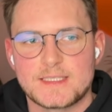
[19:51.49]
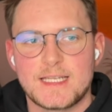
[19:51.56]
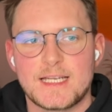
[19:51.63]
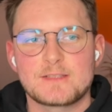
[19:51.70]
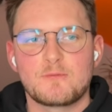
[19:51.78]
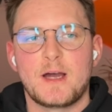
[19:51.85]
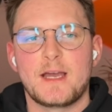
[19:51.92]

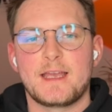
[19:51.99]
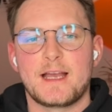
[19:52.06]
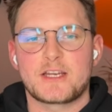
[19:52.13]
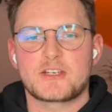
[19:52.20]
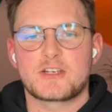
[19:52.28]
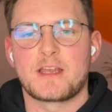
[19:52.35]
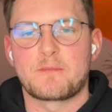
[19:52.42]
That's why
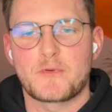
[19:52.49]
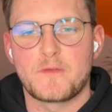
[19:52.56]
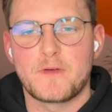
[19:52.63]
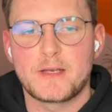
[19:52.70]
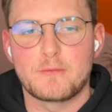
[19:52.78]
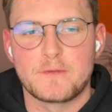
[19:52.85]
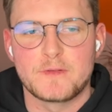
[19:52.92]
actually I
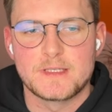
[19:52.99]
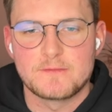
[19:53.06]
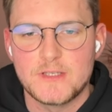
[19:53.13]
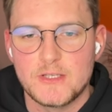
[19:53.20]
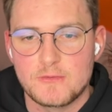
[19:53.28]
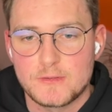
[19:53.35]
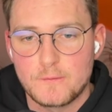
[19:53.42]
provide you with this video.